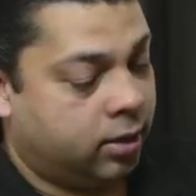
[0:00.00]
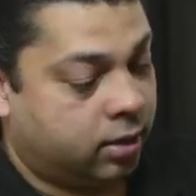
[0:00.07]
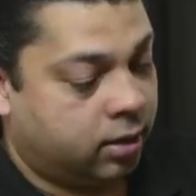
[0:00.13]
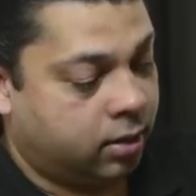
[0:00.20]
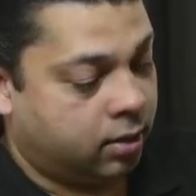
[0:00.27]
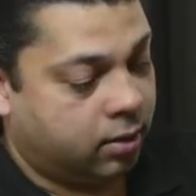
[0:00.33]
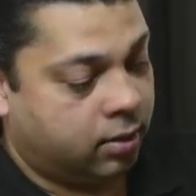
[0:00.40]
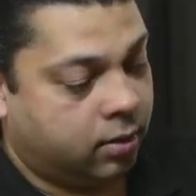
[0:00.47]

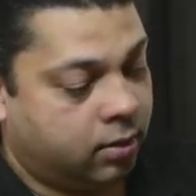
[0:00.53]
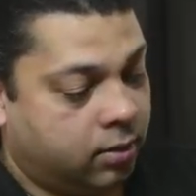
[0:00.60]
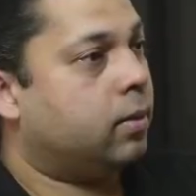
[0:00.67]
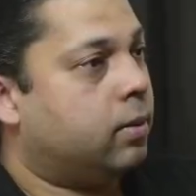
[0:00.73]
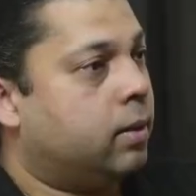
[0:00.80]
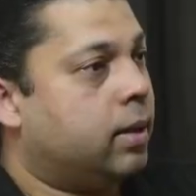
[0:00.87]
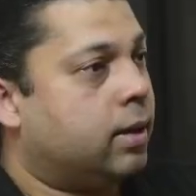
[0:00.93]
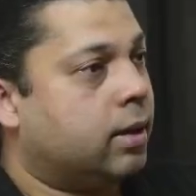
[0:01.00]
So
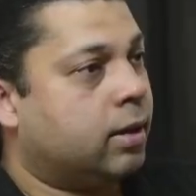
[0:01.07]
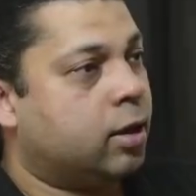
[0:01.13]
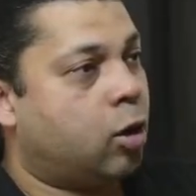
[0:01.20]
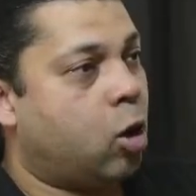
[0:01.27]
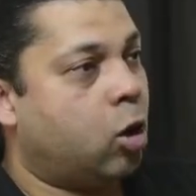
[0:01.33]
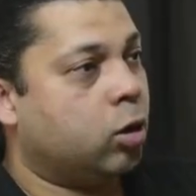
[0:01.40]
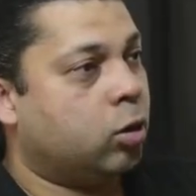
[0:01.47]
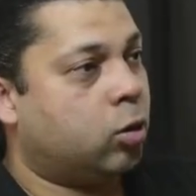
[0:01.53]
this is the
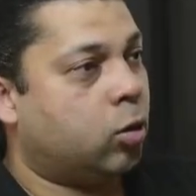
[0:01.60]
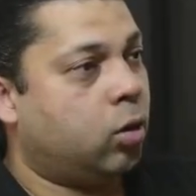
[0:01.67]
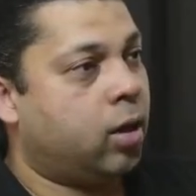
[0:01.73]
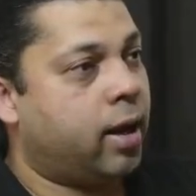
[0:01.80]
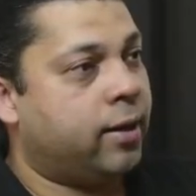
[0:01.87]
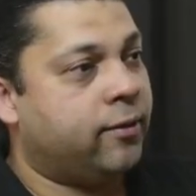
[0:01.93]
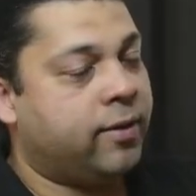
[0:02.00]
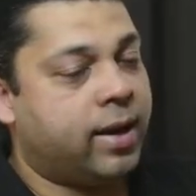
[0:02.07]

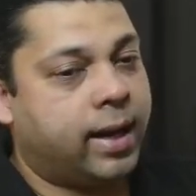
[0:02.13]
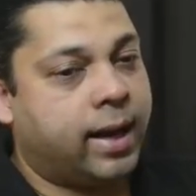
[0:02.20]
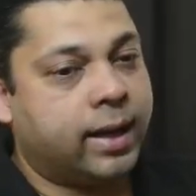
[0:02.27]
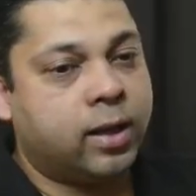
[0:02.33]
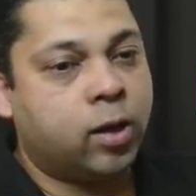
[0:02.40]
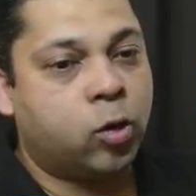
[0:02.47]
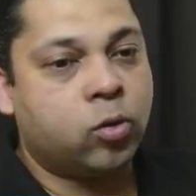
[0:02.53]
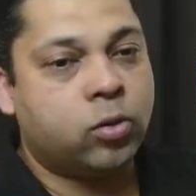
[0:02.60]
console and we are
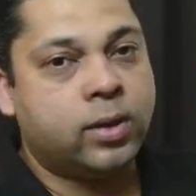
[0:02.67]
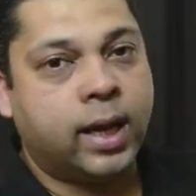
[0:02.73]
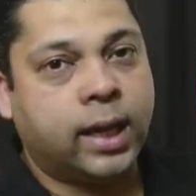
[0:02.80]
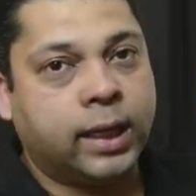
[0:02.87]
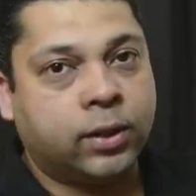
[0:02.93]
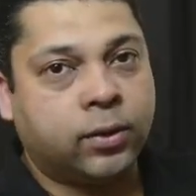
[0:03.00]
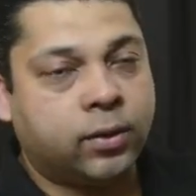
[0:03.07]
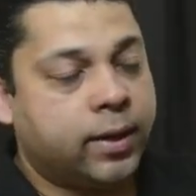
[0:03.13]
at the root
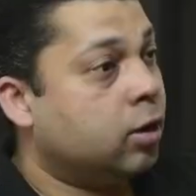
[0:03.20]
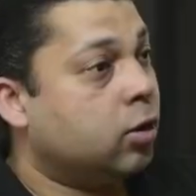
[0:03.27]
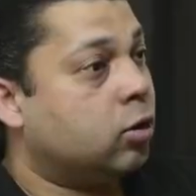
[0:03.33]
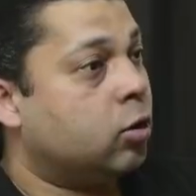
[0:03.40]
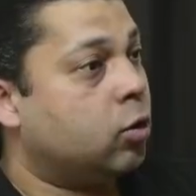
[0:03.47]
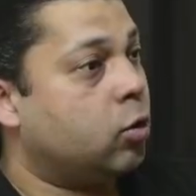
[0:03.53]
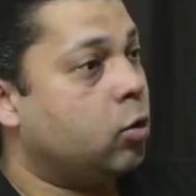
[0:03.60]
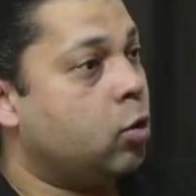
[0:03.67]
directory.
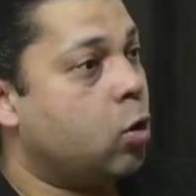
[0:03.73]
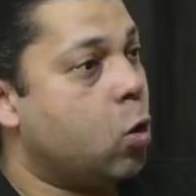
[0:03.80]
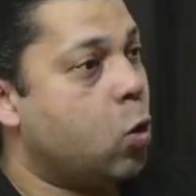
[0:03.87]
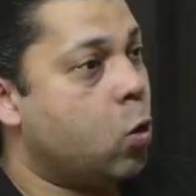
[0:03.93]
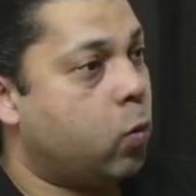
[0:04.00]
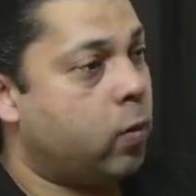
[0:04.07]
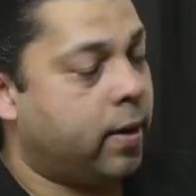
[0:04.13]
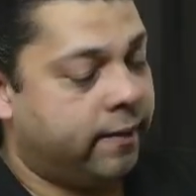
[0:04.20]
So to
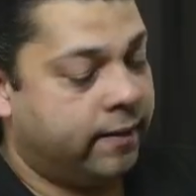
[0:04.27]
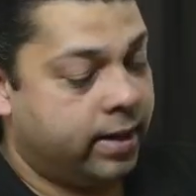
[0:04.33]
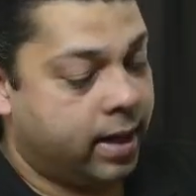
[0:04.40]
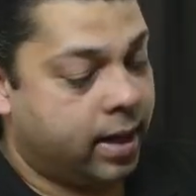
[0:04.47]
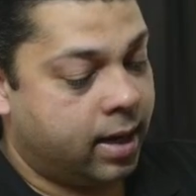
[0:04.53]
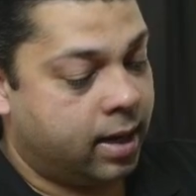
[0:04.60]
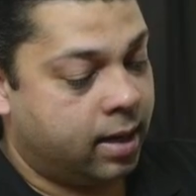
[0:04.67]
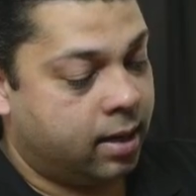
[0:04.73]
know where
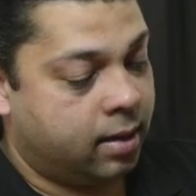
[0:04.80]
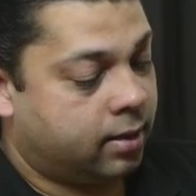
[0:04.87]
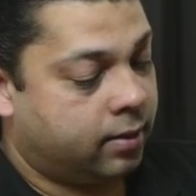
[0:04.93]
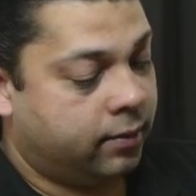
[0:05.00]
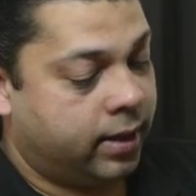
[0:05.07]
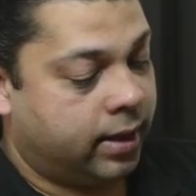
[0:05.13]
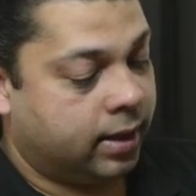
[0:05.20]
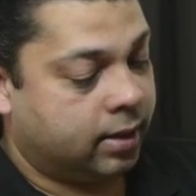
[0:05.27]
we are,
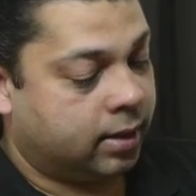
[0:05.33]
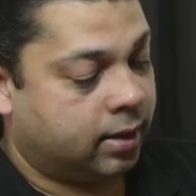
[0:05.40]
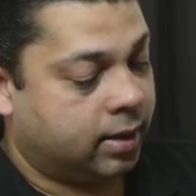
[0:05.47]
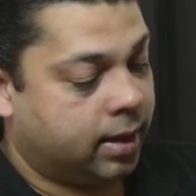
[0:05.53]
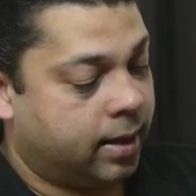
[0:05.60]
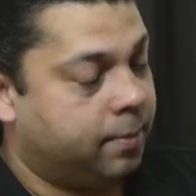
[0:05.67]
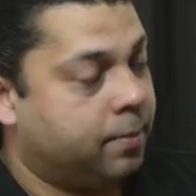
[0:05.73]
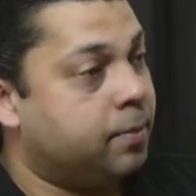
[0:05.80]
we can just
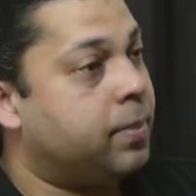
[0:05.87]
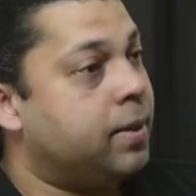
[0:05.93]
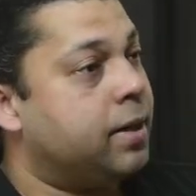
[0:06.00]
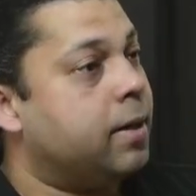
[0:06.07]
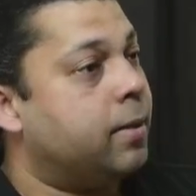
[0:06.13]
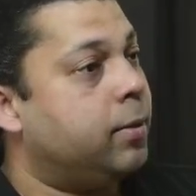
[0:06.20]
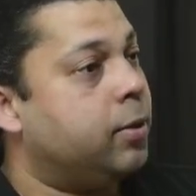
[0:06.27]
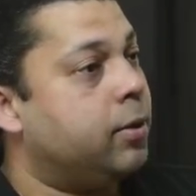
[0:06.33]
type
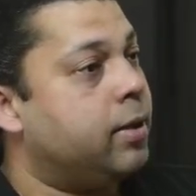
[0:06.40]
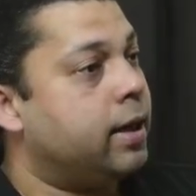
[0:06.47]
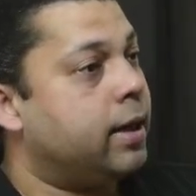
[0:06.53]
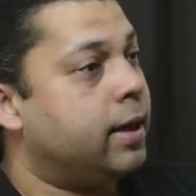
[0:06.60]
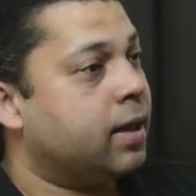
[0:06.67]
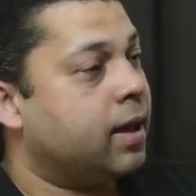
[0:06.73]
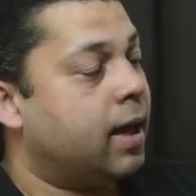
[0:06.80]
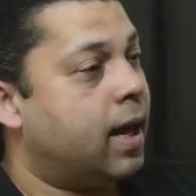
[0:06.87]

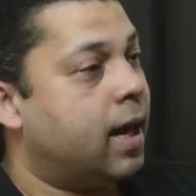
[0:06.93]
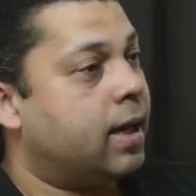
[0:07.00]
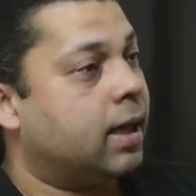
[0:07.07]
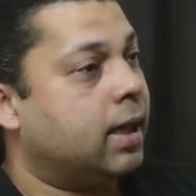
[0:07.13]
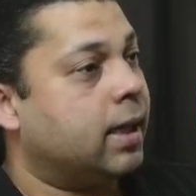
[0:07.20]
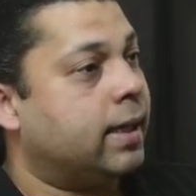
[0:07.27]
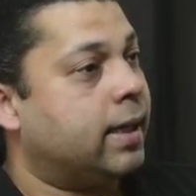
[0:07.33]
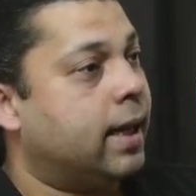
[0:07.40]
pwd and
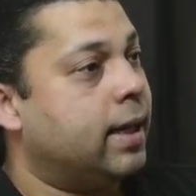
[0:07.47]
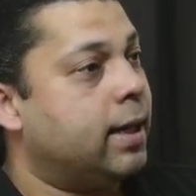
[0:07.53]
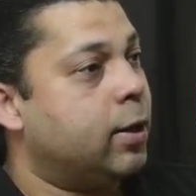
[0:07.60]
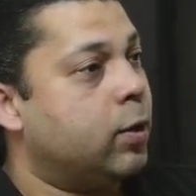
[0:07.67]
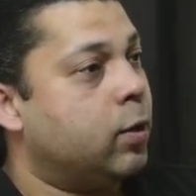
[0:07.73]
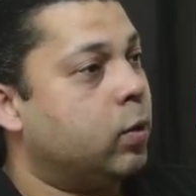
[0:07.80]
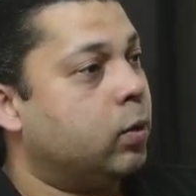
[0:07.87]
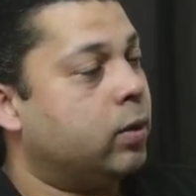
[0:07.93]
it'll tell
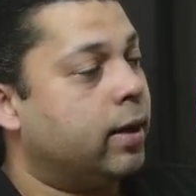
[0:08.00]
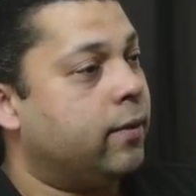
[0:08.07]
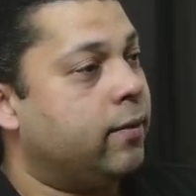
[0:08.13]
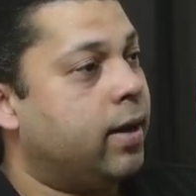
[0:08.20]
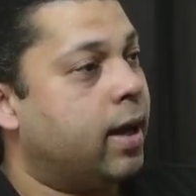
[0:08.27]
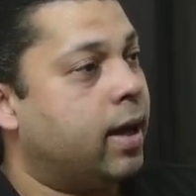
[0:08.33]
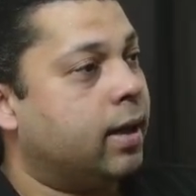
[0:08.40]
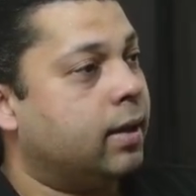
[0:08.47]
you that
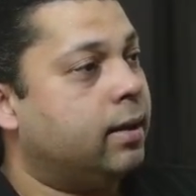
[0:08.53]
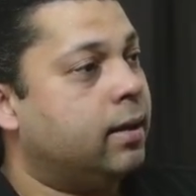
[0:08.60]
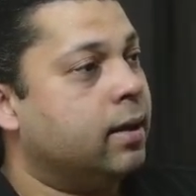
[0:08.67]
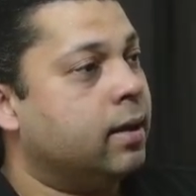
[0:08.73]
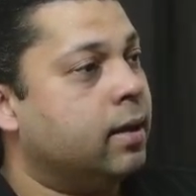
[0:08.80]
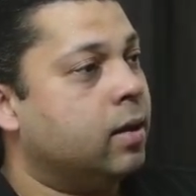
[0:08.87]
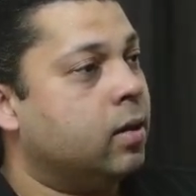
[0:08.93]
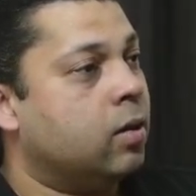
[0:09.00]
we are at
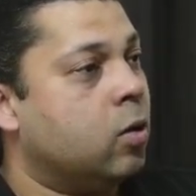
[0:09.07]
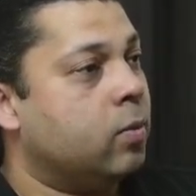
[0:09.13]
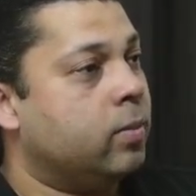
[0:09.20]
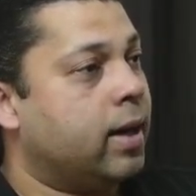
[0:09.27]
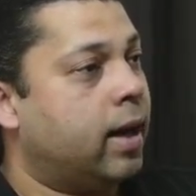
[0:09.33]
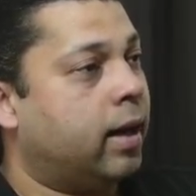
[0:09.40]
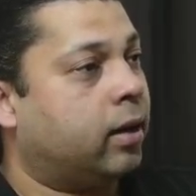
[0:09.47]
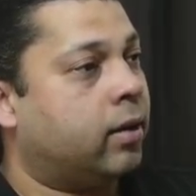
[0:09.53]
the
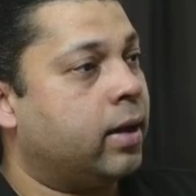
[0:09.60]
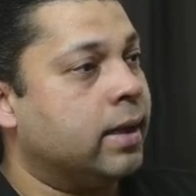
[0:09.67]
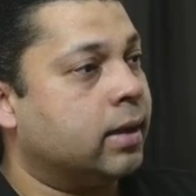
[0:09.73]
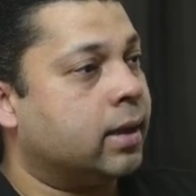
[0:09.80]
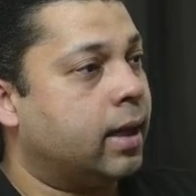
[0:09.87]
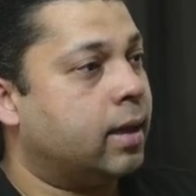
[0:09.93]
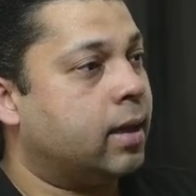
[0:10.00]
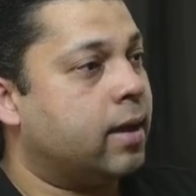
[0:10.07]
home directory
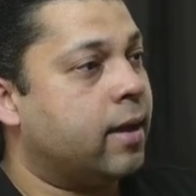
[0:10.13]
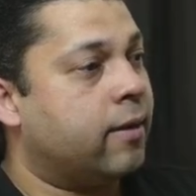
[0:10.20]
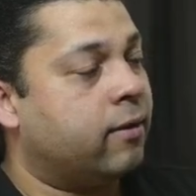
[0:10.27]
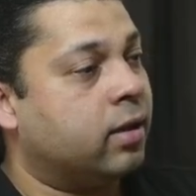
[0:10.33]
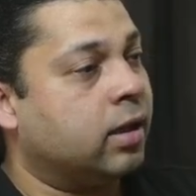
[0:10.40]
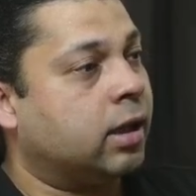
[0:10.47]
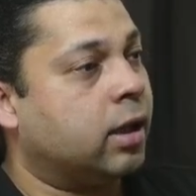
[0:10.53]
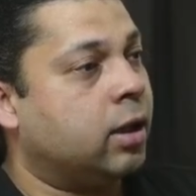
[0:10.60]
inside the Dev
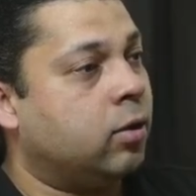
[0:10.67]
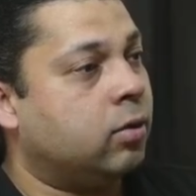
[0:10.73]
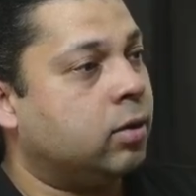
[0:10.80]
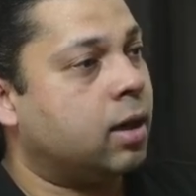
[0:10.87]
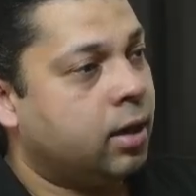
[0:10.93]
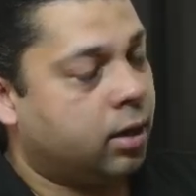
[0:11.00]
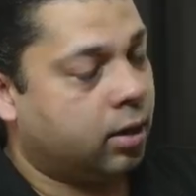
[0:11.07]
Rishi user.